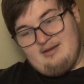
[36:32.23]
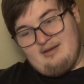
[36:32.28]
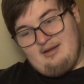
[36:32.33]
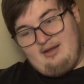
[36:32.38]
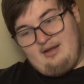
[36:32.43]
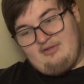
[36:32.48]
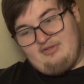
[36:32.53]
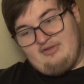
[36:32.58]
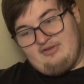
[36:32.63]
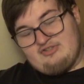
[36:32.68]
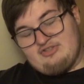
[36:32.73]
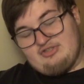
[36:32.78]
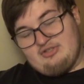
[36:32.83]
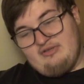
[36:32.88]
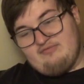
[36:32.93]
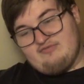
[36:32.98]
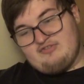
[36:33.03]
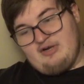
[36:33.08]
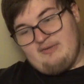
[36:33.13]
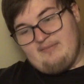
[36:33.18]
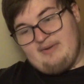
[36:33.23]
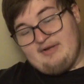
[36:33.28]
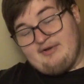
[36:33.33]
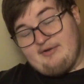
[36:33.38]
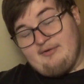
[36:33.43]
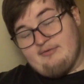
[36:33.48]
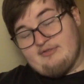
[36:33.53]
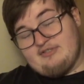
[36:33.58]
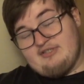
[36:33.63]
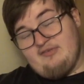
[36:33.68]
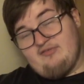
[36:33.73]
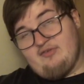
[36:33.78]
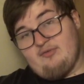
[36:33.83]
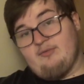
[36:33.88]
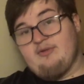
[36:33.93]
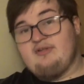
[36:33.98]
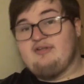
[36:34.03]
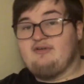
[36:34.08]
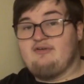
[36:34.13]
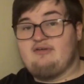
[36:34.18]
I think if Chimecho received a
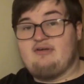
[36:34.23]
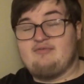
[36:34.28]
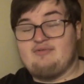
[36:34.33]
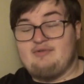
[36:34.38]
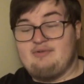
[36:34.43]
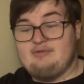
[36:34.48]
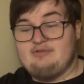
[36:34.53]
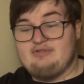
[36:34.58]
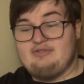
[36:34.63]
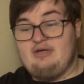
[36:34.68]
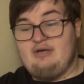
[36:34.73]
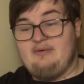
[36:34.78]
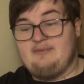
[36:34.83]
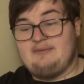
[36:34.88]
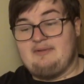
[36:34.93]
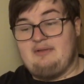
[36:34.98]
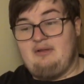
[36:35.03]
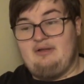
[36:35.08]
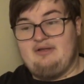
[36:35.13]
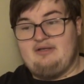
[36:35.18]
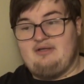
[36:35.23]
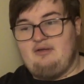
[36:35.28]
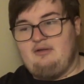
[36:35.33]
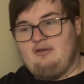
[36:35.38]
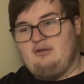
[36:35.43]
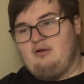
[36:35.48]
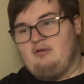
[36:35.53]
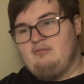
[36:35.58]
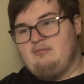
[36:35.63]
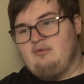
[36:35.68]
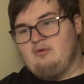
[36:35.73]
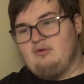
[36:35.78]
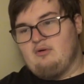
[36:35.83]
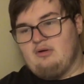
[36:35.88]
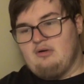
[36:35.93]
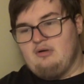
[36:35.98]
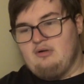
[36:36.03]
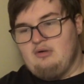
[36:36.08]
really good evolution, I would like it a lot more.